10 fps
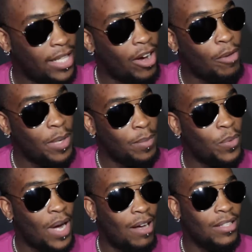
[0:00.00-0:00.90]
There are
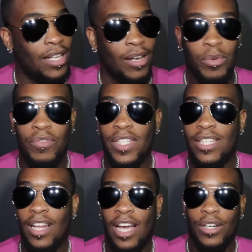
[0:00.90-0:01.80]
people out there with
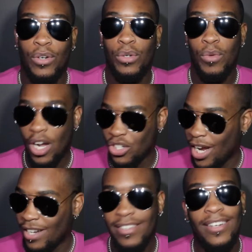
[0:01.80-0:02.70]
vitiligo who are
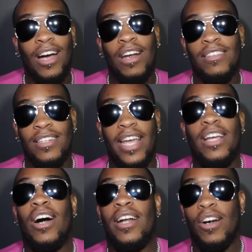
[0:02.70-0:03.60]
changing colours and they
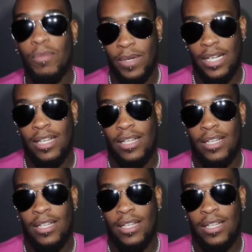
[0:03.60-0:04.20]
can't help it.